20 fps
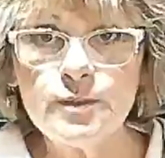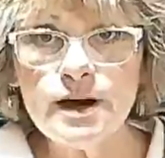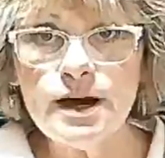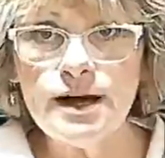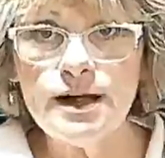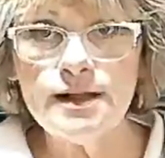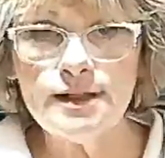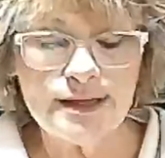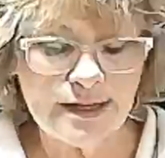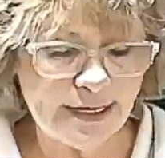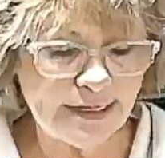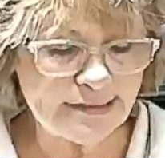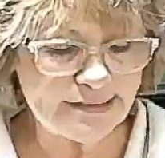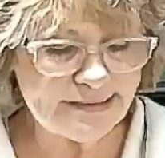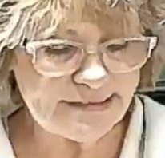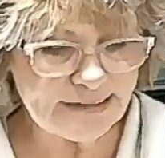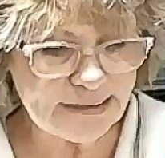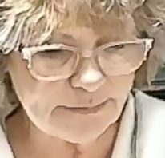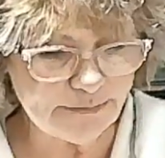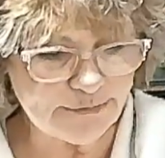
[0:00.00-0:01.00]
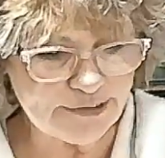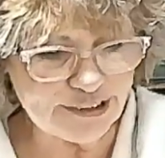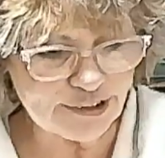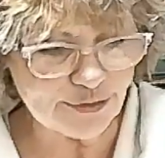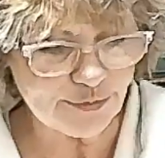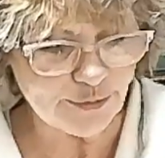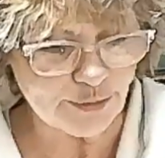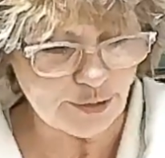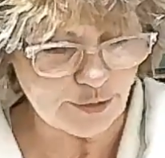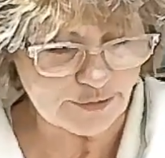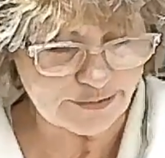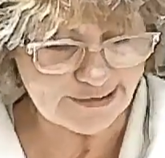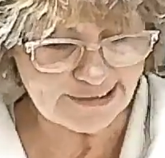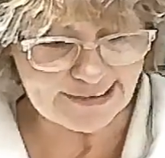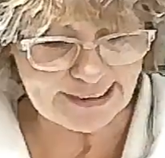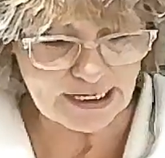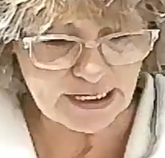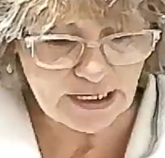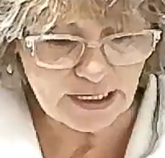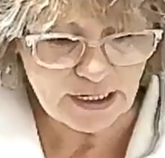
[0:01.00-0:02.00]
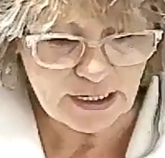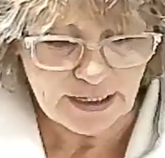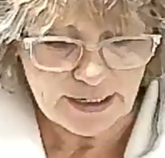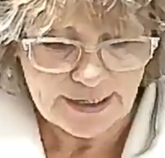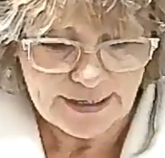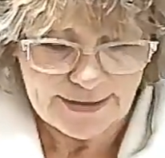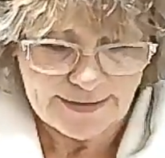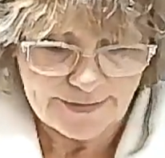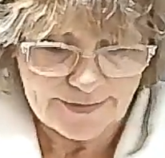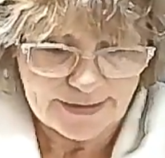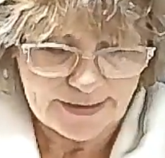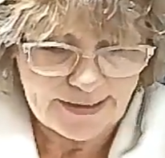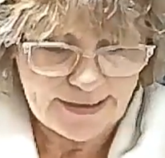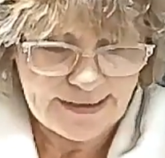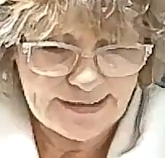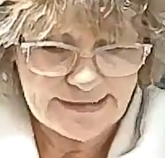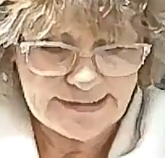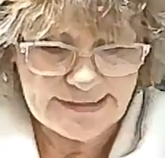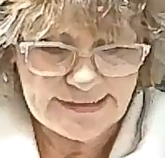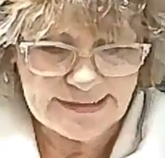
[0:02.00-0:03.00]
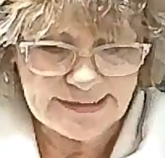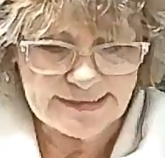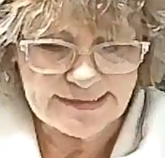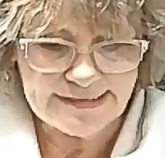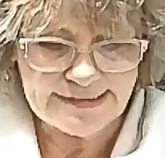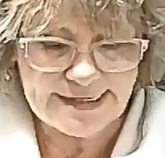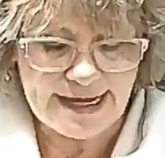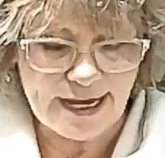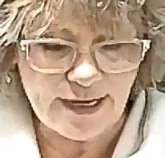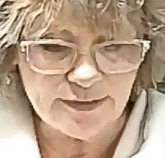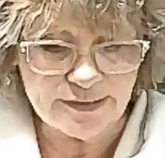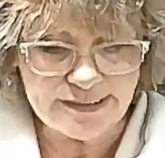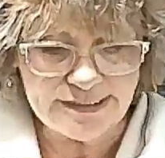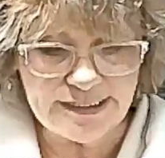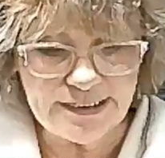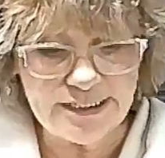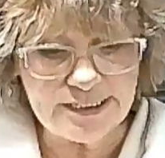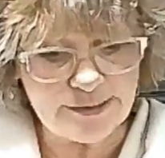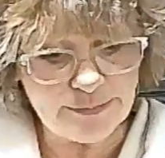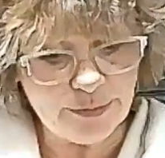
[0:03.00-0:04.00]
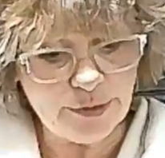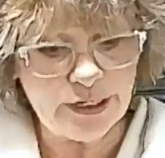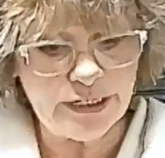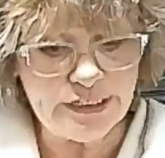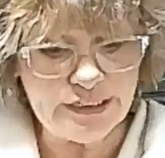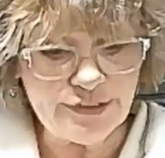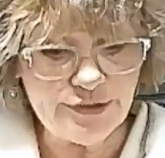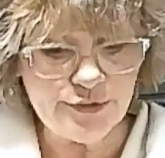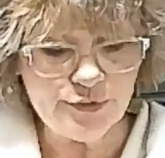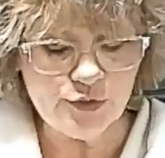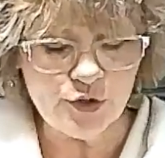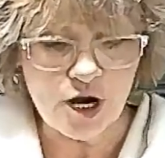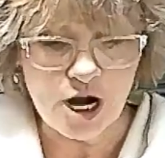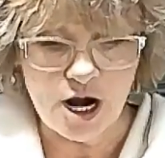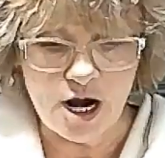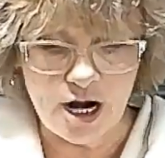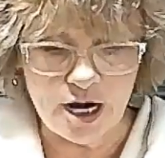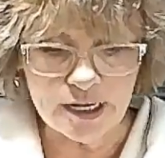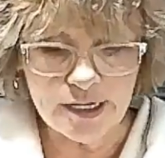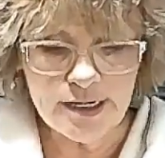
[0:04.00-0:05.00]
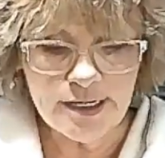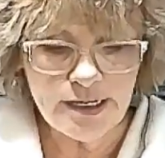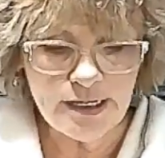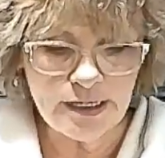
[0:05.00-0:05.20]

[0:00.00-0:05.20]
well as some screws. The E6000 is pretty strong,